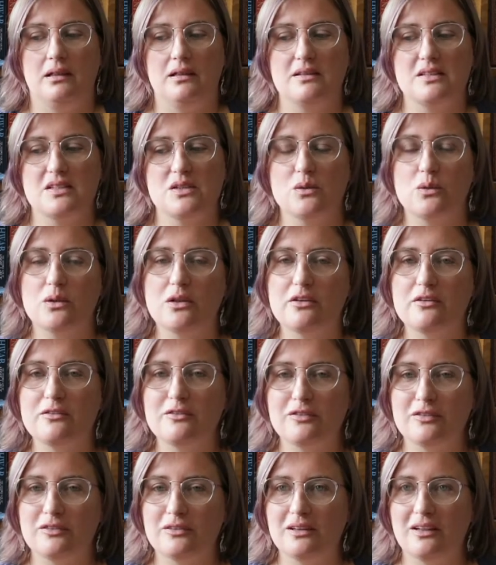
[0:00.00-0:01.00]
sort of
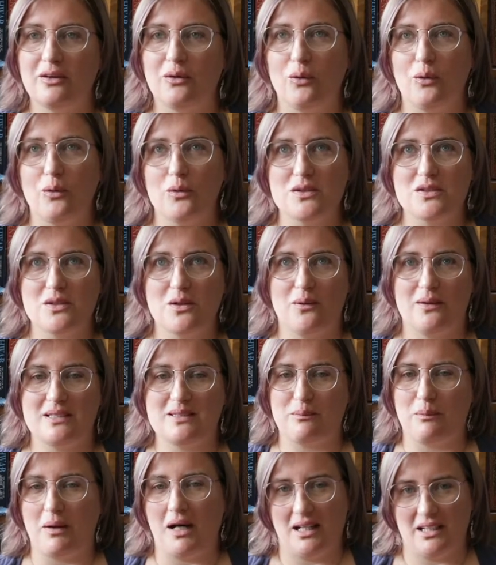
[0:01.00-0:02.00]
also as
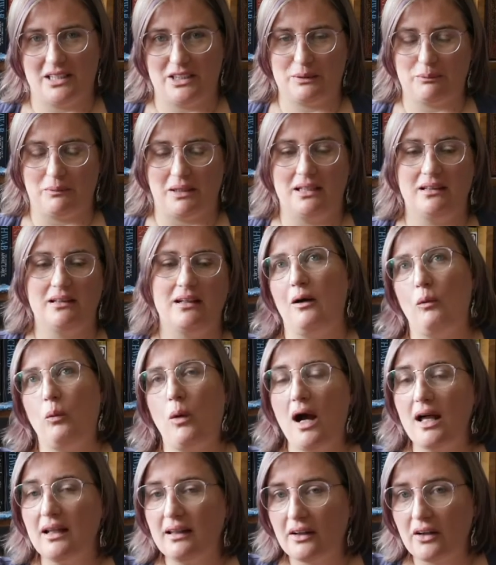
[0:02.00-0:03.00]
a punishment. A
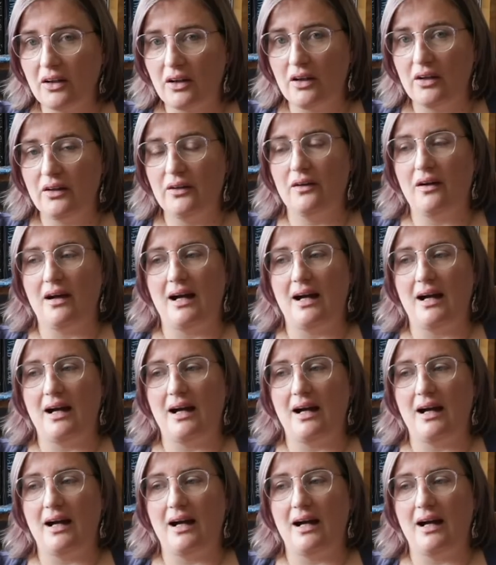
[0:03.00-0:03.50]
while ago,